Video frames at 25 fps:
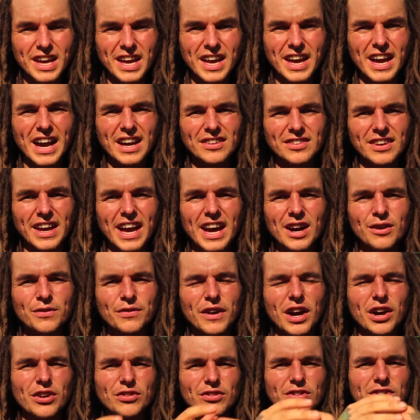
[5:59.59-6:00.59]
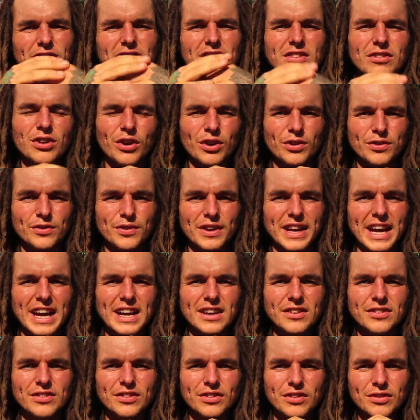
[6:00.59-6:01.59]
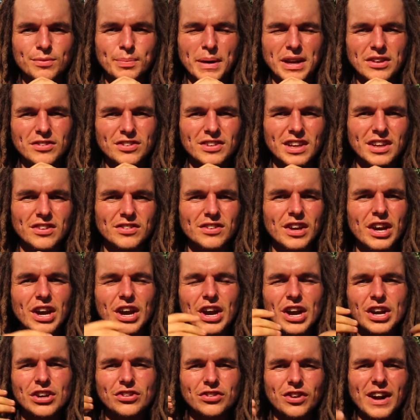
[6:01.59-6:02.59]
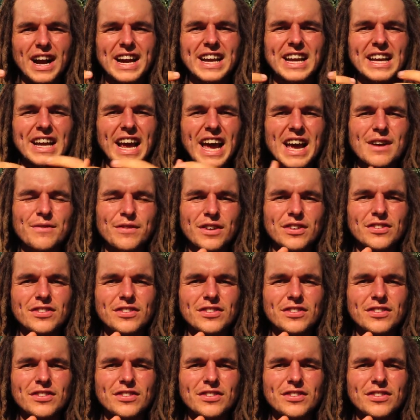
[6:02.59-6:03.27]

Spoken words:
year as a health coach and detoxification specialist, training every